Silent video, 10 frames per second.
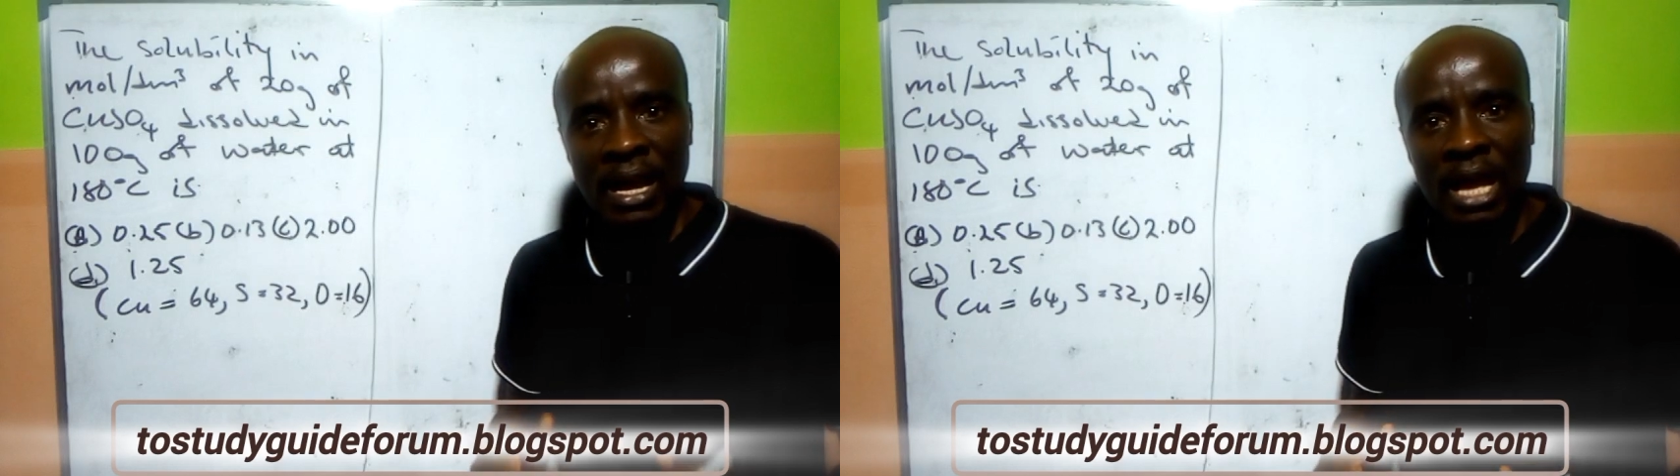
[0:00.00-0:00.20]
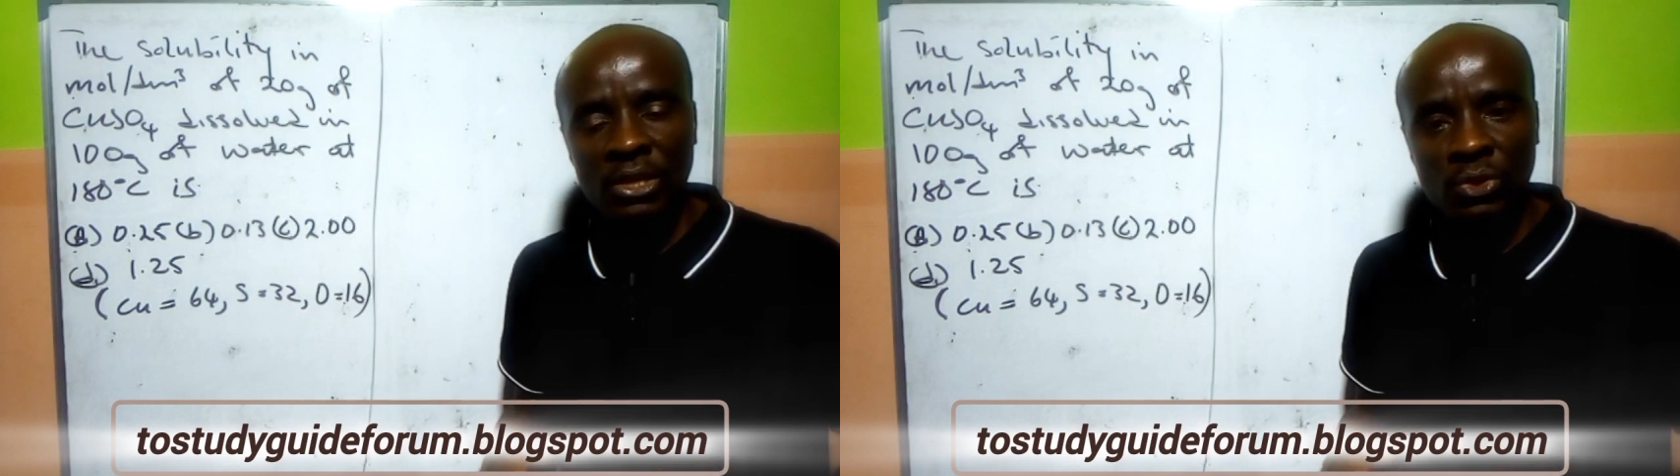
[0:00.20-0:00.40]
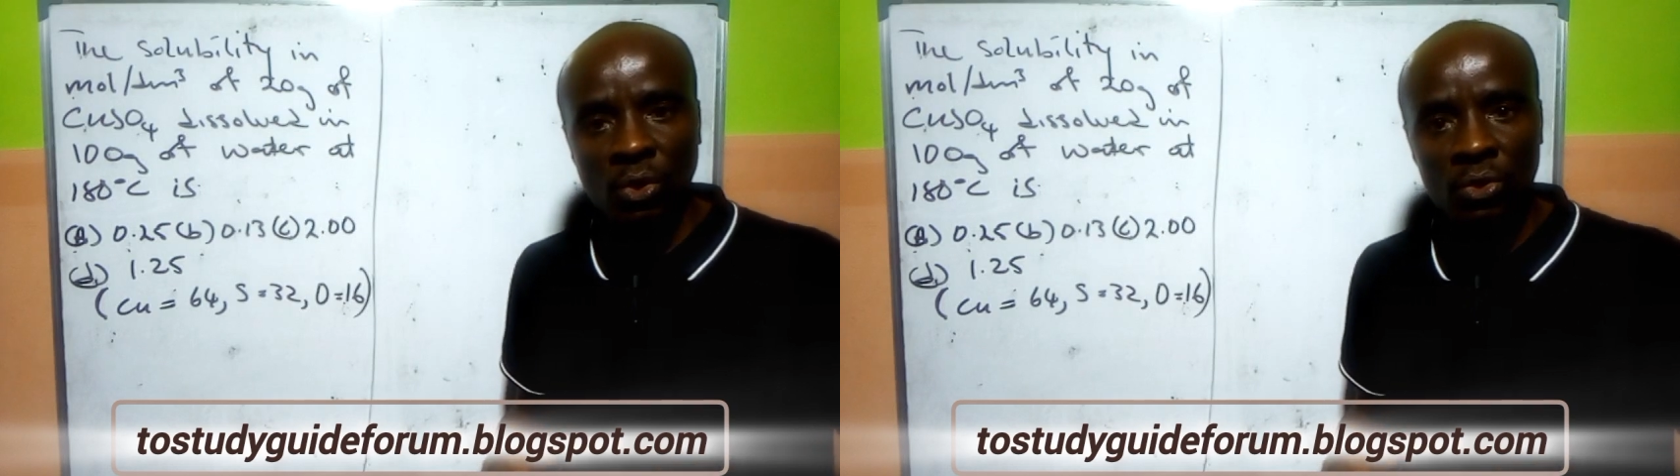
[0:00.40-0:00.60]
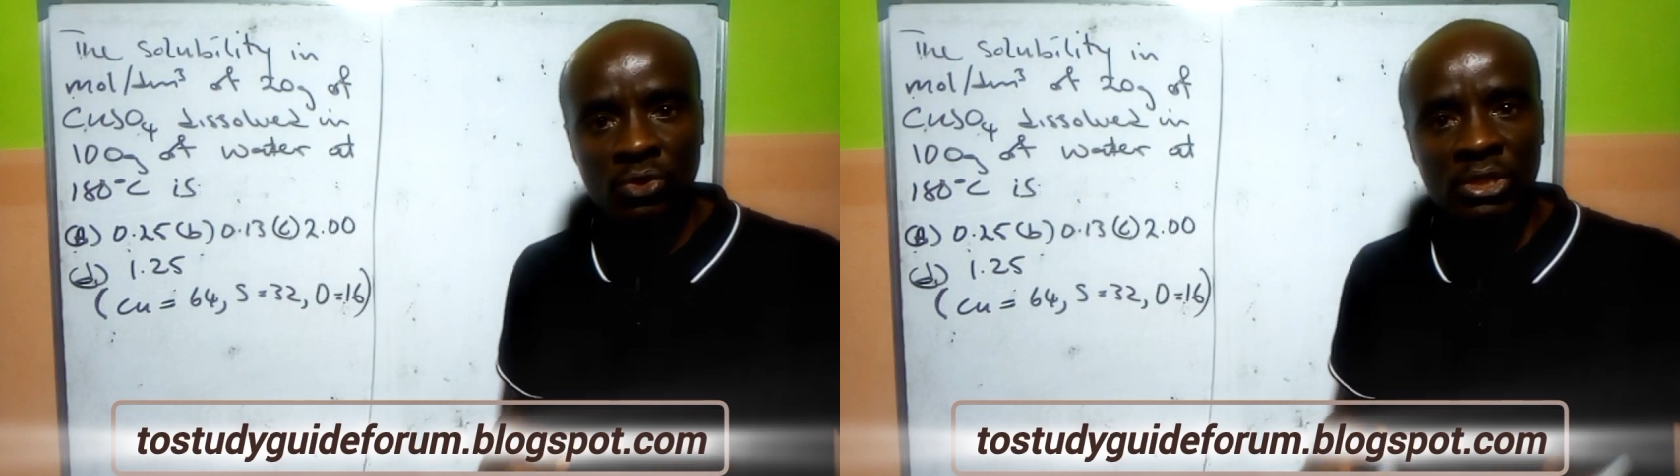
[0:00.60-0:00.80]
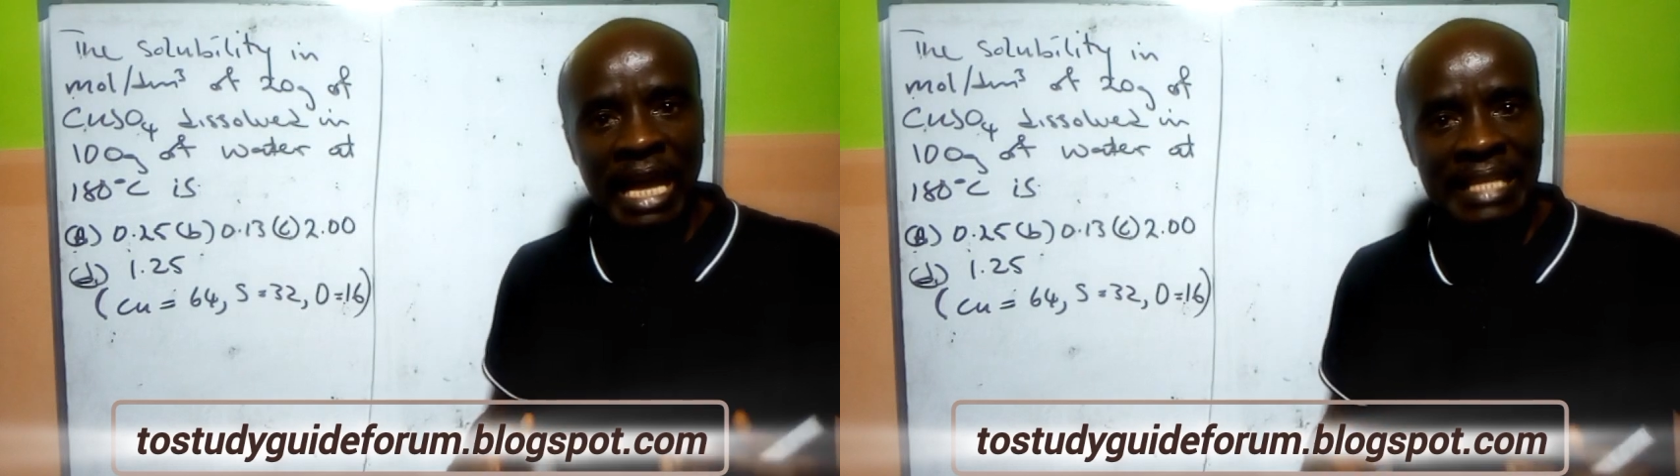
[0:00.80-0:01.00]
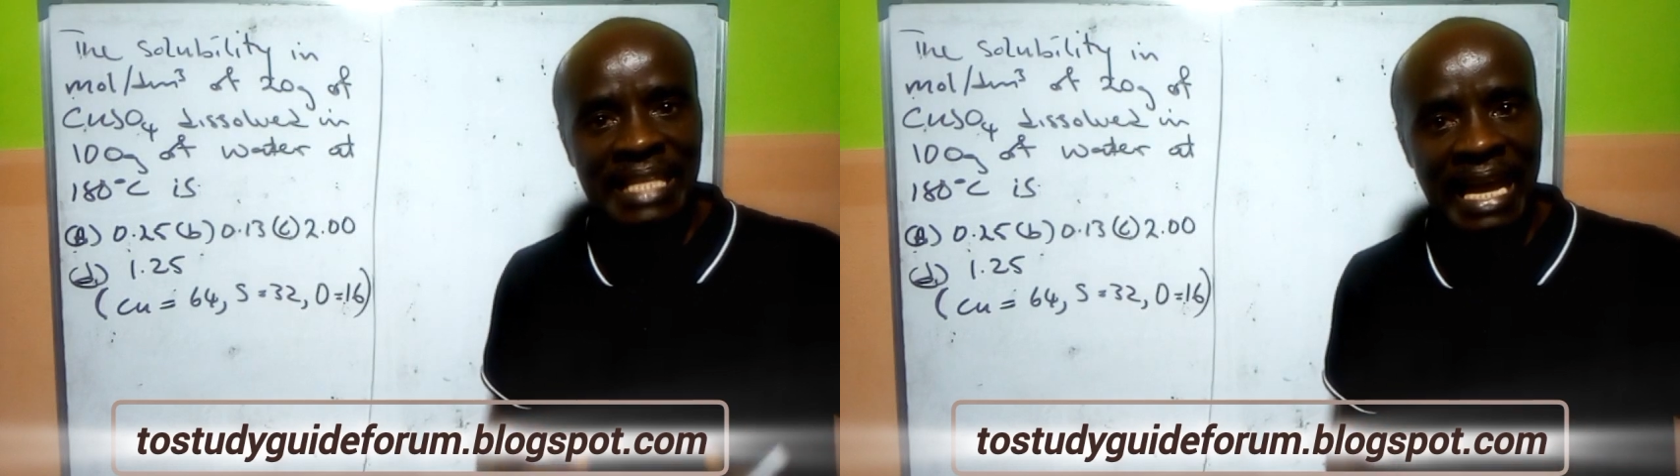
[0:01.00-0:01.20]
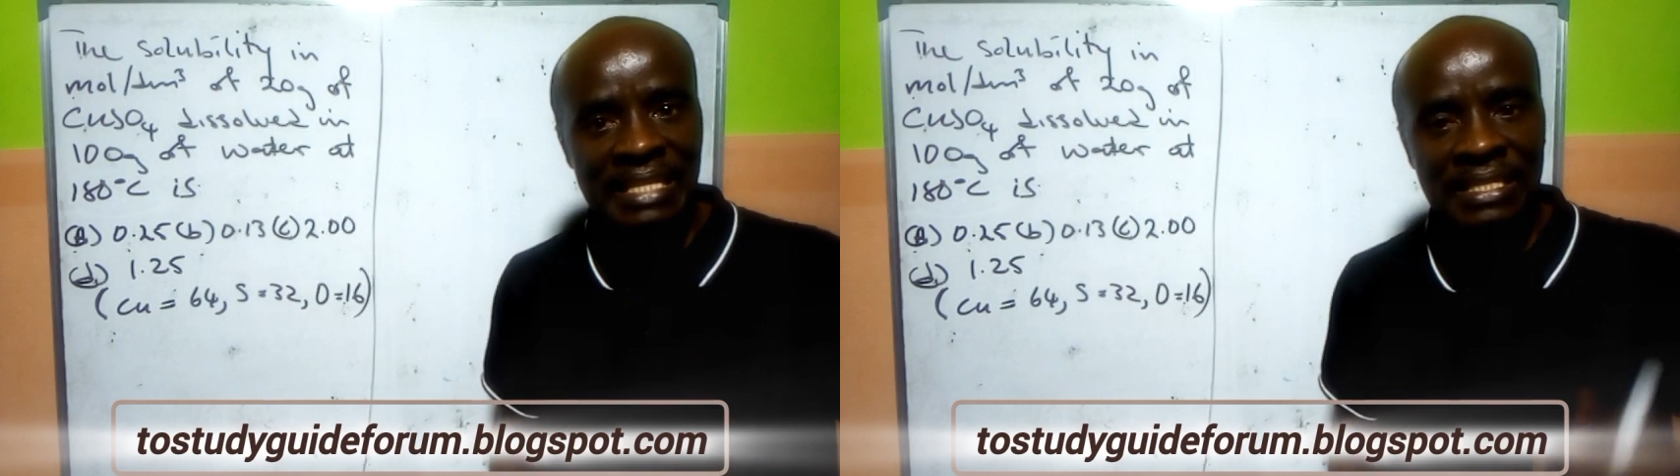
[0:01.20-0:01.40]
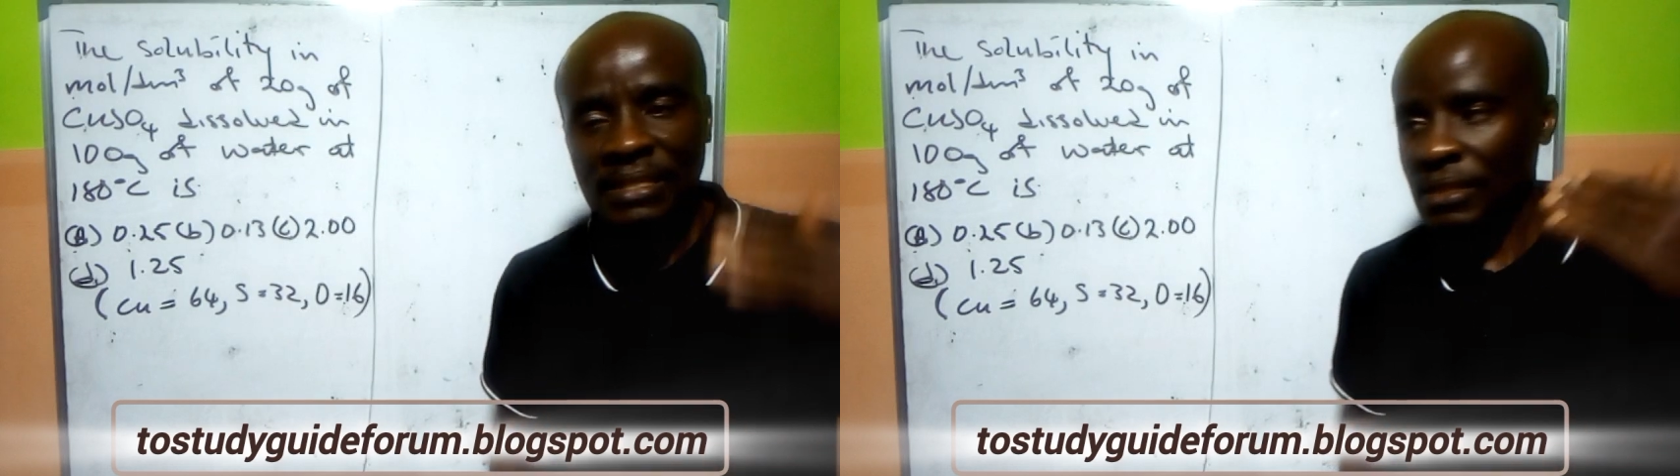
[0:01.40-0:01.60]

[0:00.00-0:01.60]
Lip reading: solute at that